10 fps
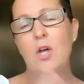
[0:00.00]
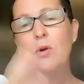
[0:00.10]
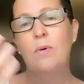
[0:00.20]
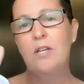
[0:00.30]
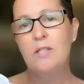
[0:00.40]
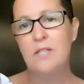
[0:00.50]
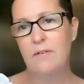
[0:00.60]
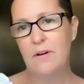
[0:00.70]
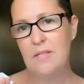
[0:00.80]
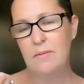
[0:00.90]
We used a
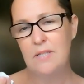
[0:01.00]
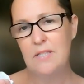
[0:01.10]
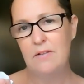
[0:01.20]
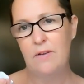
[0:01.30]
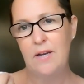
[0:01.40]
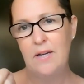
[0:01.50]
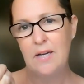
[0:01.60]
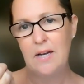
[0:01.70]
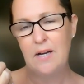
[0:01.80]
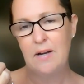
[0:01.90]
very specific
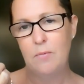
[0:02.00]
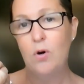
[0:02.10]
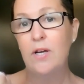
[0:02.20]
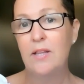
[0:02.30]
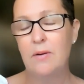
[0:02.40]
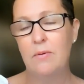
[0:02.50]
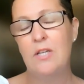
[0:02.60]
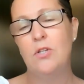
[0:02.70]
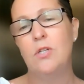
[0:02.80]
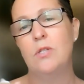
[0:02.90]
oil that we
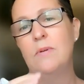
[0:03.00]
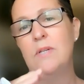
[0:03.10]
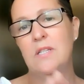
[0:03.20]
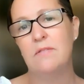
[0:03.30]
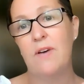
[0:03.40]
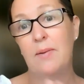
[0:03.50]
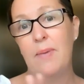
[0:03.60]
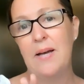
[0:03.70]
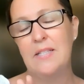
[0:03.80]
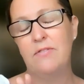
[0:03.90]
use, which is Vata
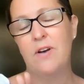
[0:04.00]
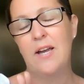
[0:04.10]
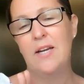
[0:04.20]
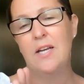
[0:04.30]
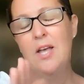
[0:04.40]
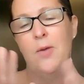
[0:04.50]
pacifying.